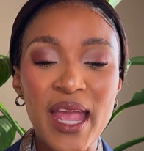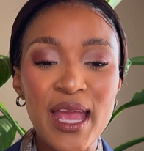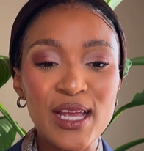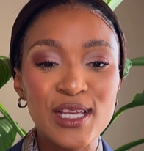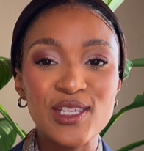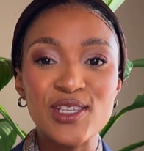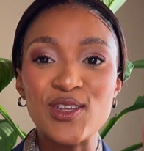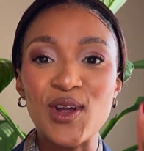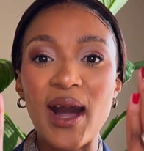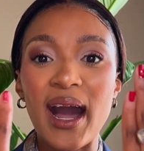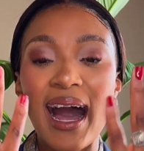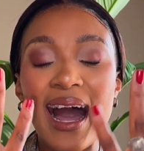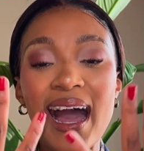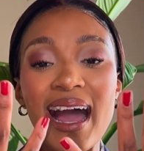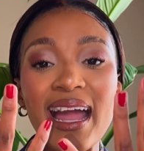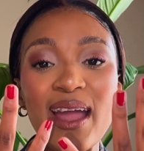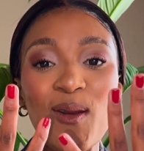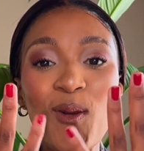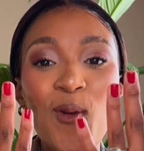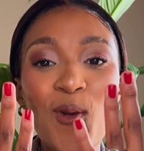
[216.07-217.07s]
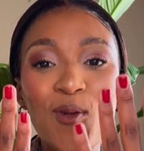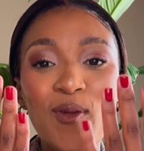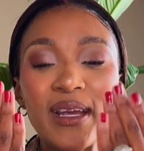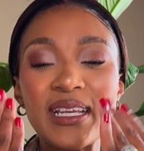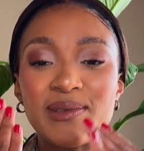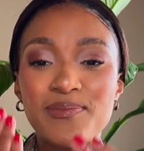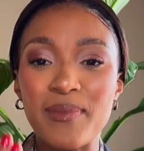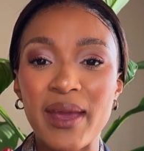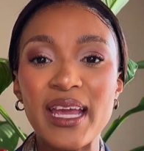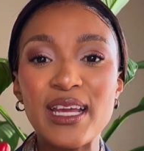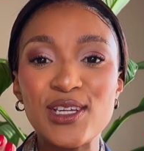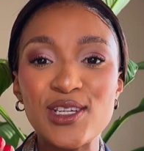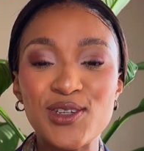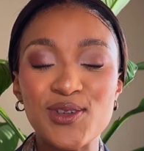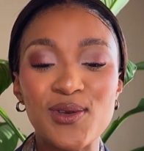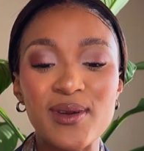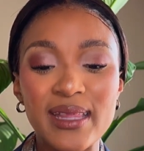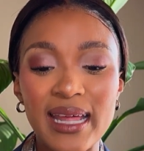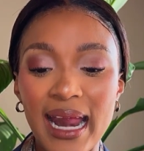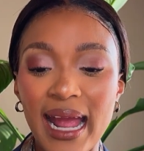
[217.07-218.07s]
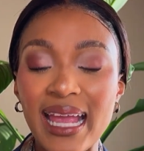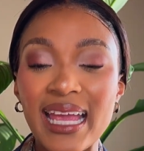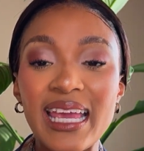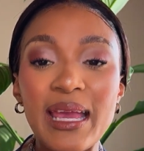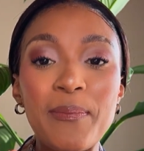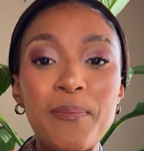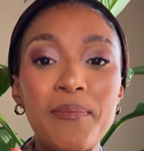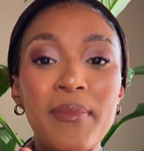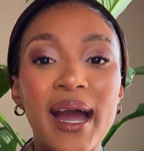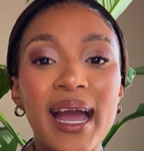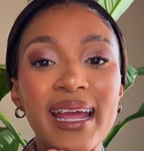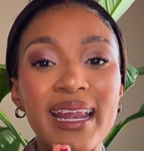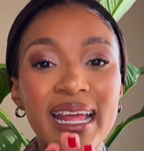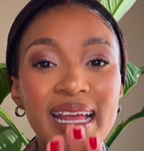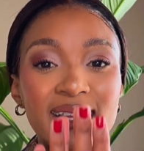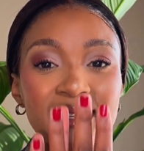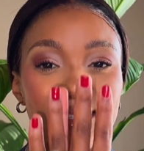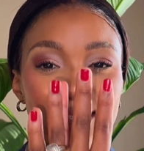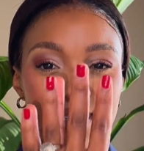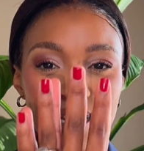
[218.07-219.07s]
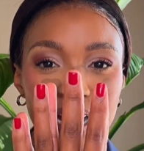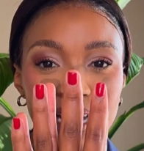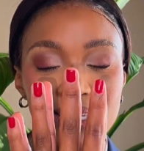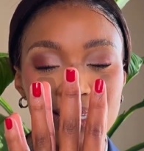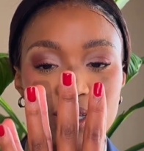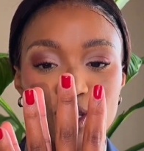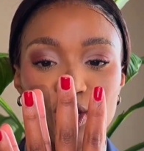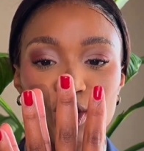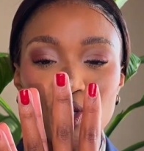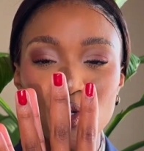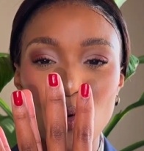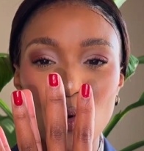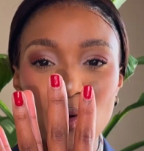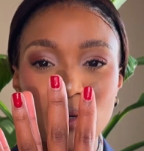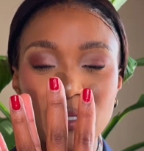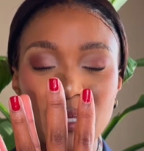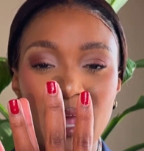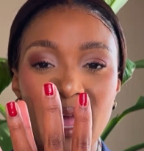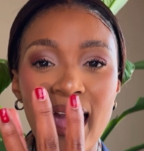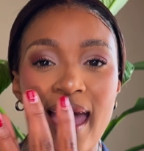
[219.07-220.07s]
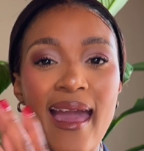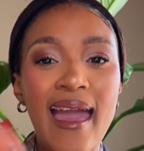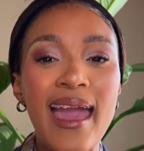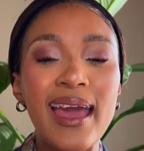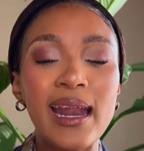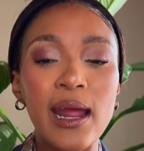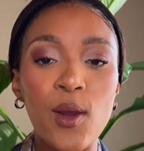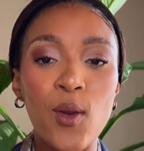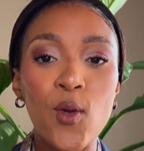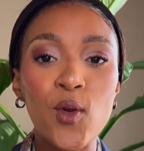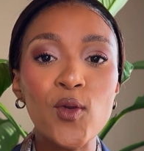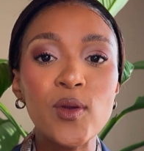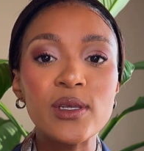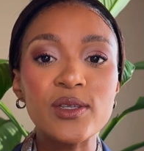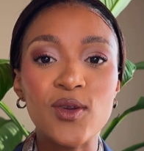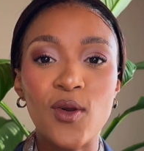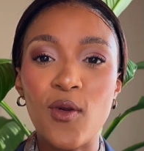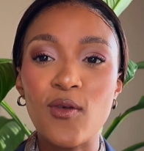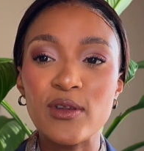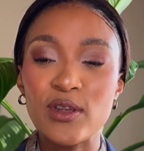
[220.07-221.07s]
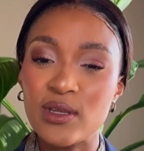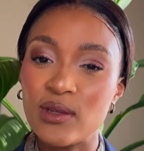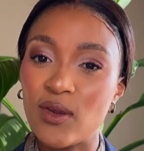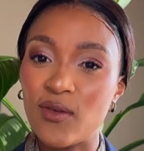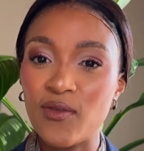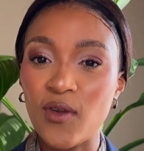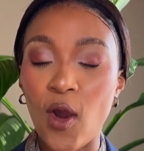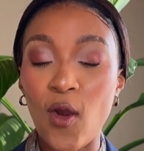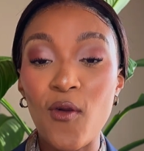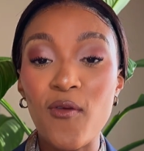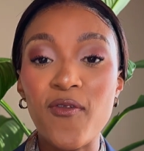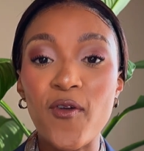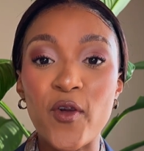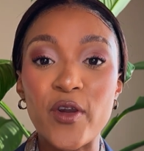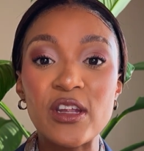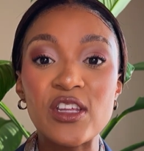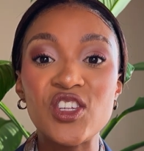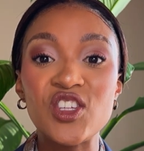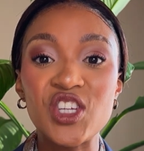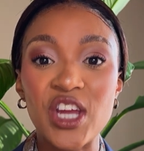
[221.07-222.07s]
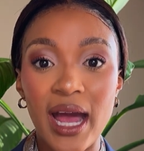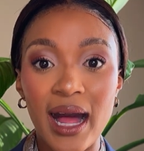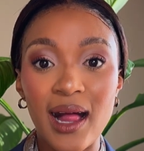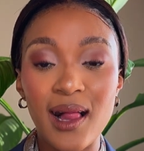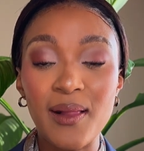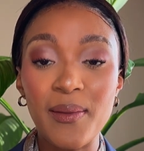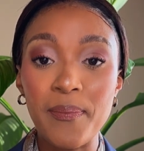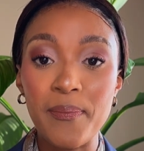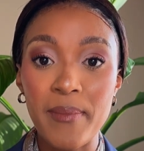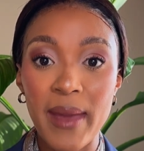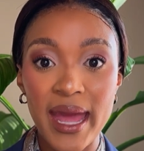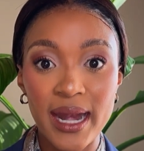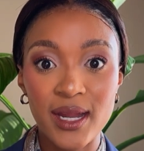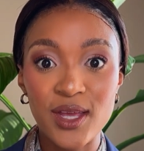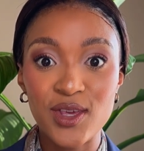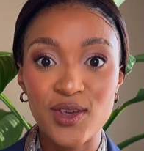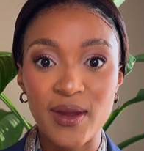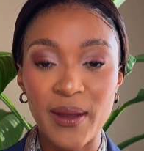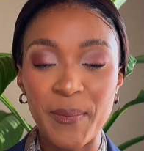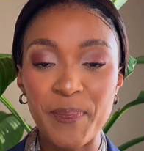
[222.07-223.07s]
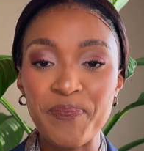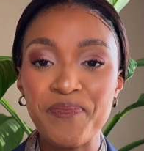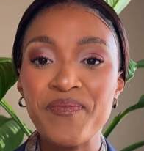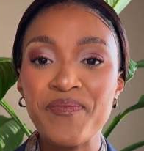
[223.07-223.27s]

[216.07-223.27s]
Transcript: So I always make sure that I keep my nails nice and short, and I always go for a gel manicure.